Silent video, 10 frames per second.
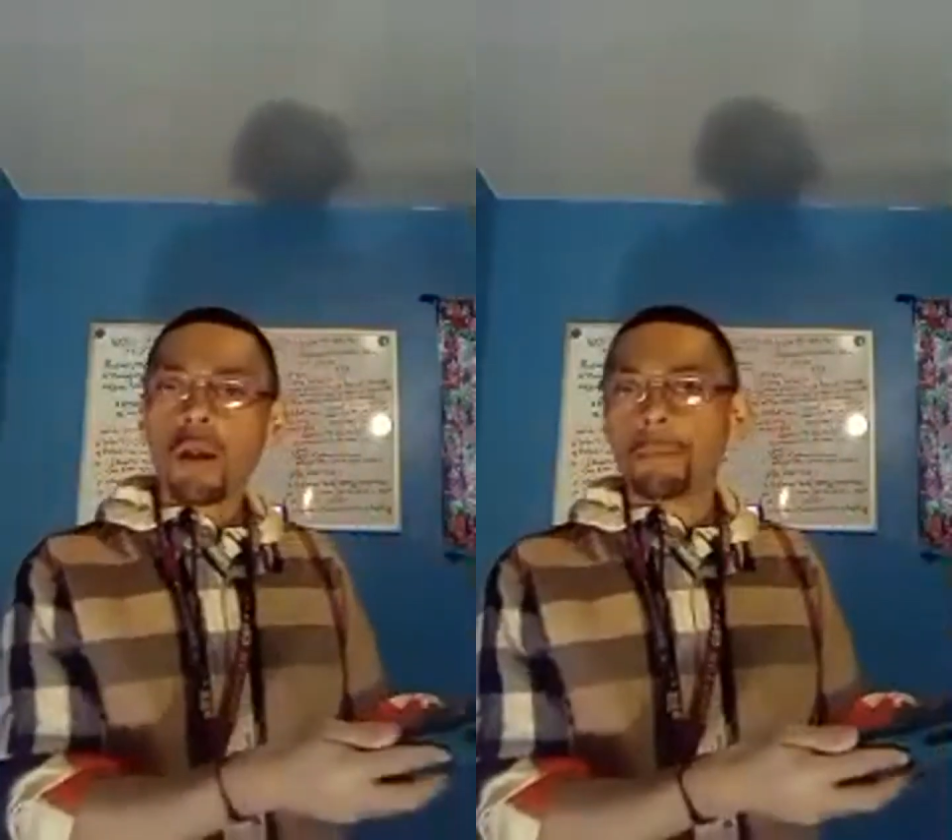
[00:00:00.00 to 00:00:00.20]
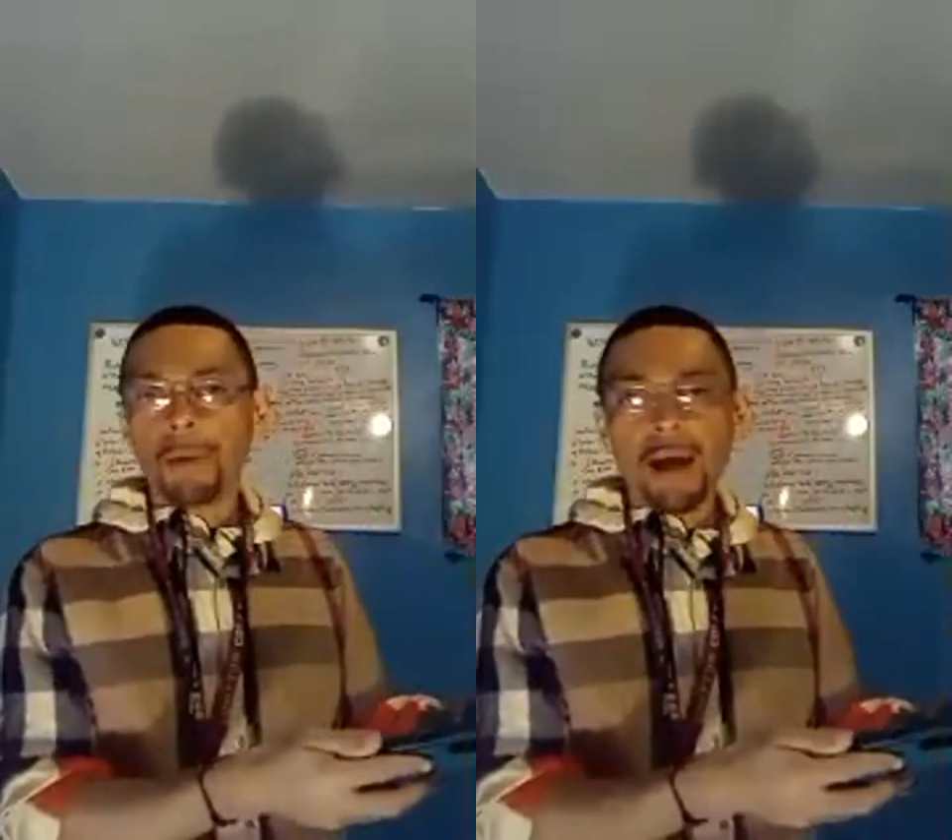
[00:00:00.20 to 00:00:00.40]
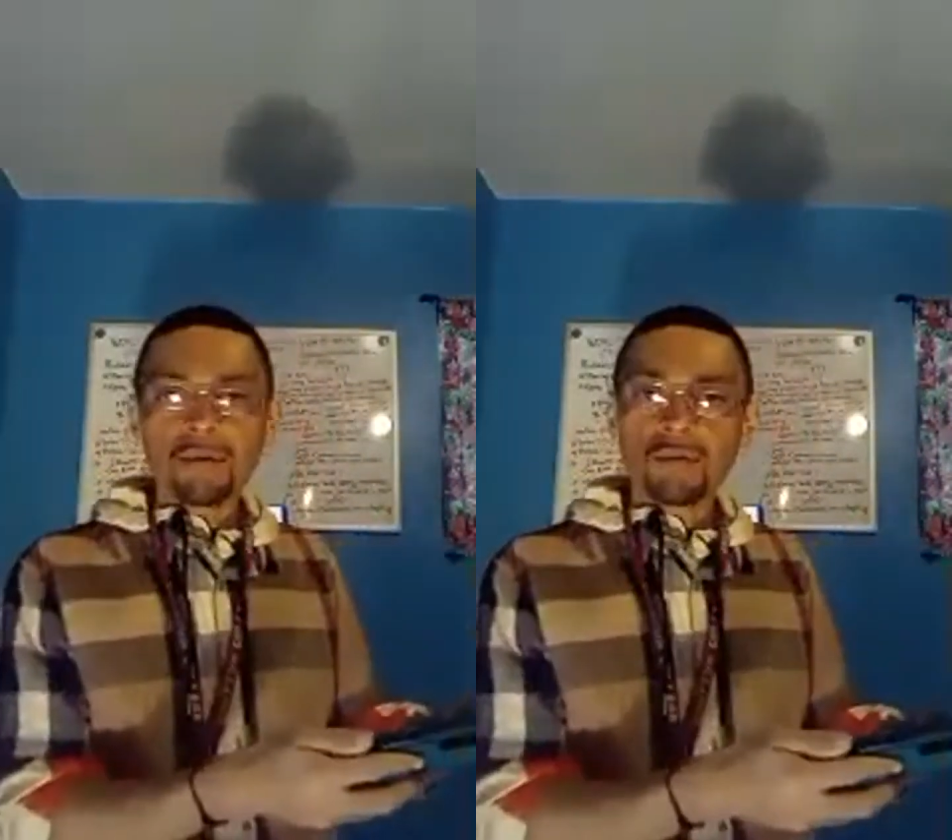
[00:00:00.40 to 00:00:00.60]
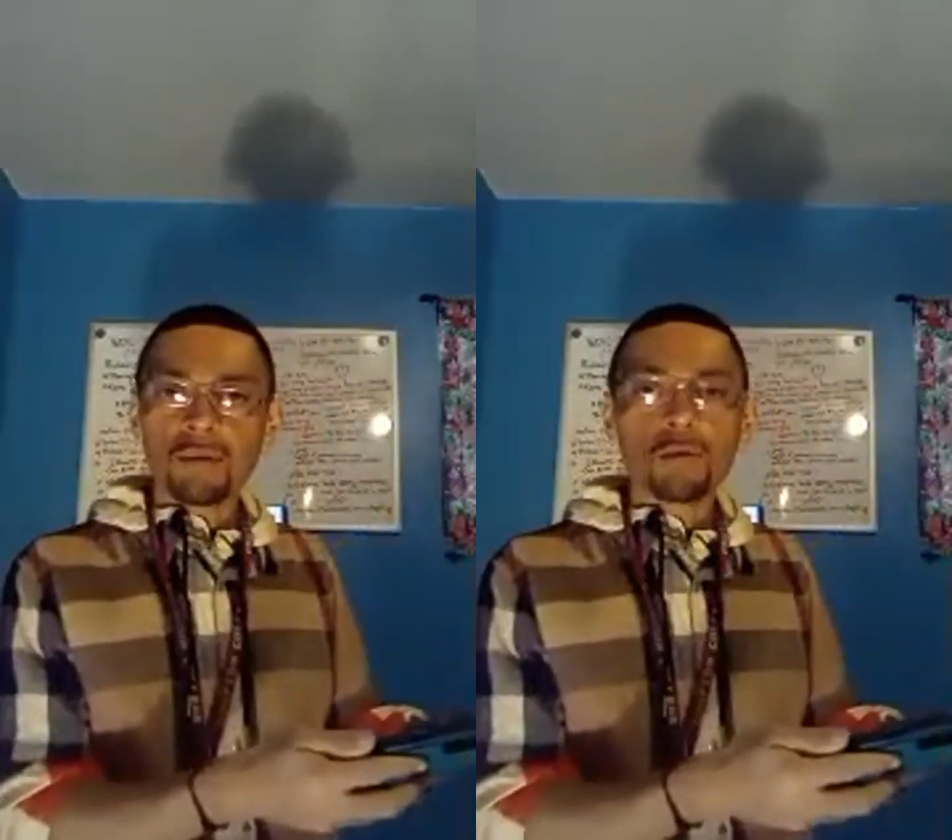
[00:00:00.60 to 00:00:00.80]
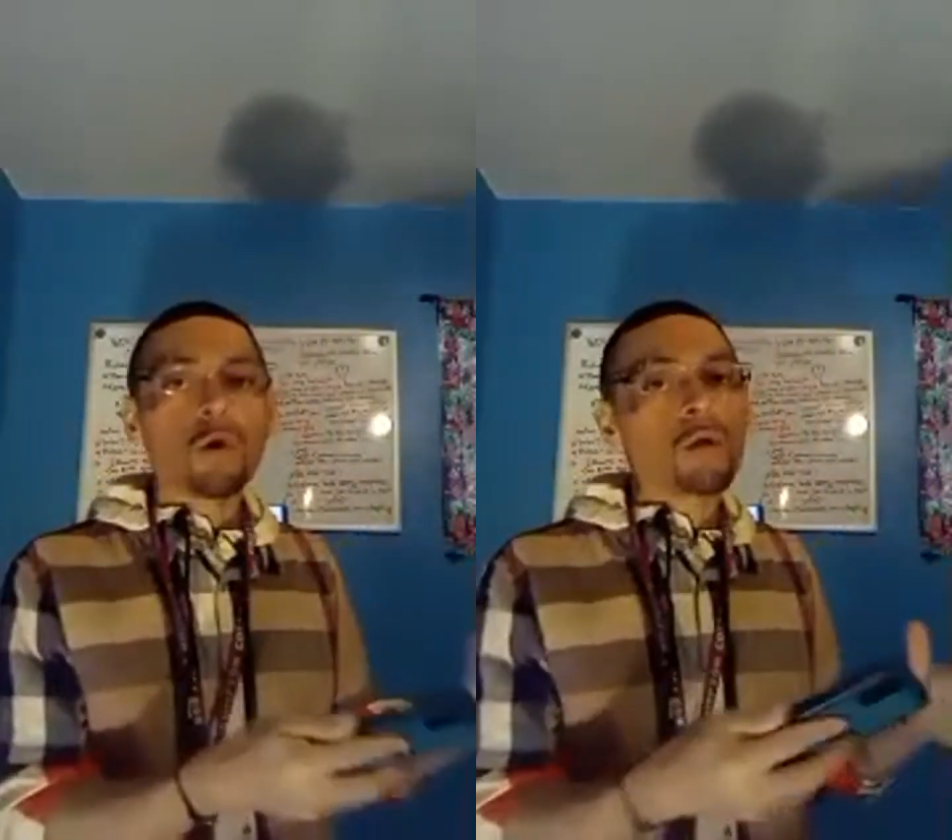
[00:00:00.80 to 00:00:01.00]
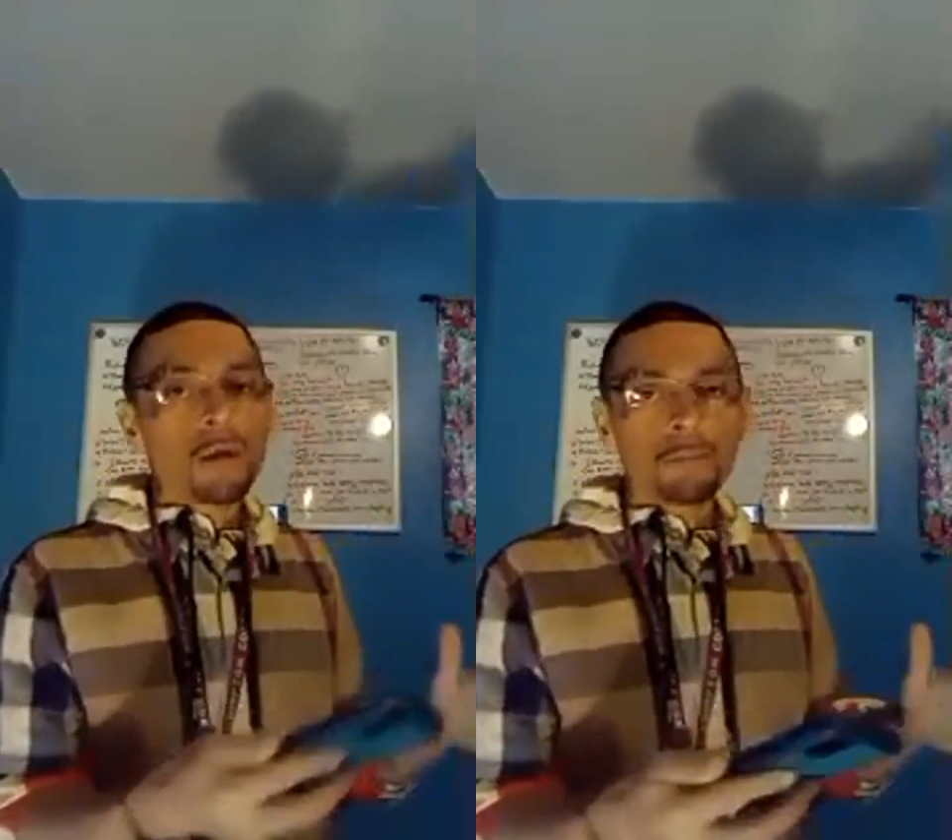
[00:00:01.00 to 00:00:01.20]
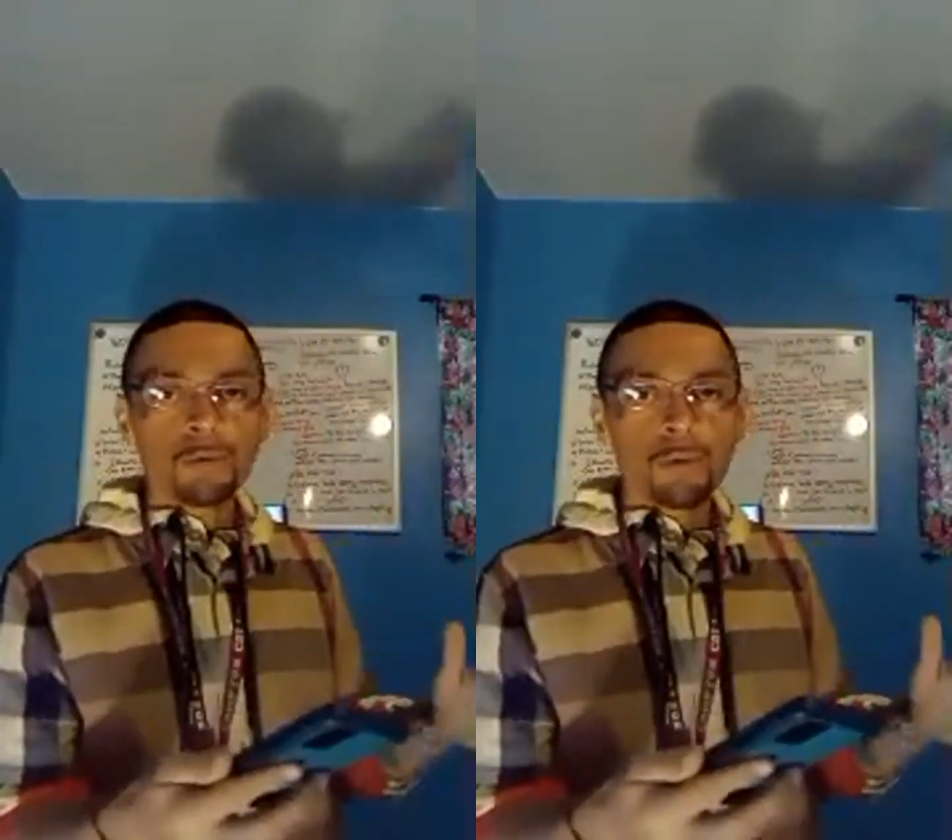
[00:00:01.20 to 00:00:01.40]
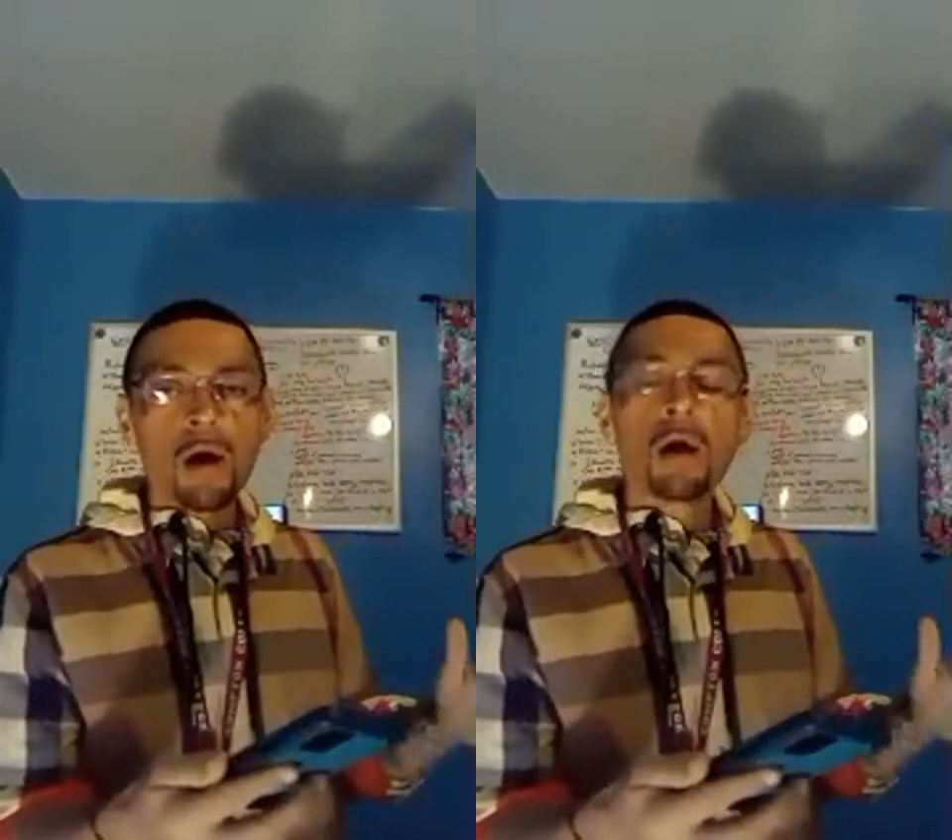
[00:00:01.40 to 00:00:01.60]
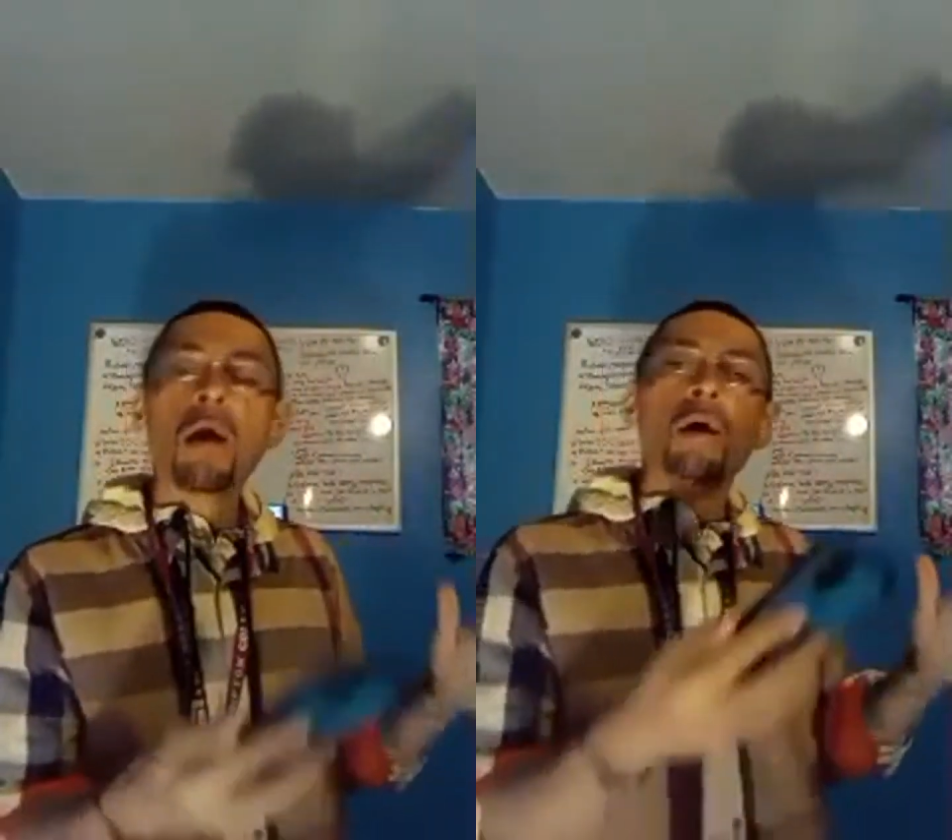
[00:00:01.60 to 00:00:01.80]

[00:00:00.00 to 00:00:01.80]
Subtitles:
placen. Don't get me wrong.